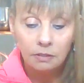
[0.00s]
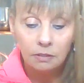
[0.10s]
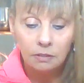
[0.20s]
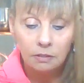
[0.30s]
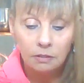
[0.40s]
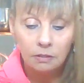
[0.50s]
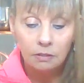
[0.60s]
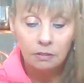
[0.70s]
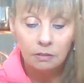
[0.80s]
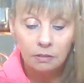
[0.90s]

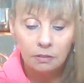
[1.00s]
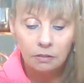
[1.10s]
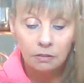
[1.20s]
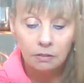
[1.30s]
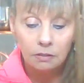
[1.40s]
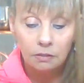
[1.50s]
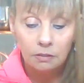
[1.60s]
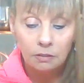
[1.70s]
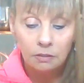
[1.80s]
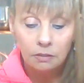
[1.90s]

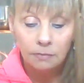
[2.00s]
Nothing is said.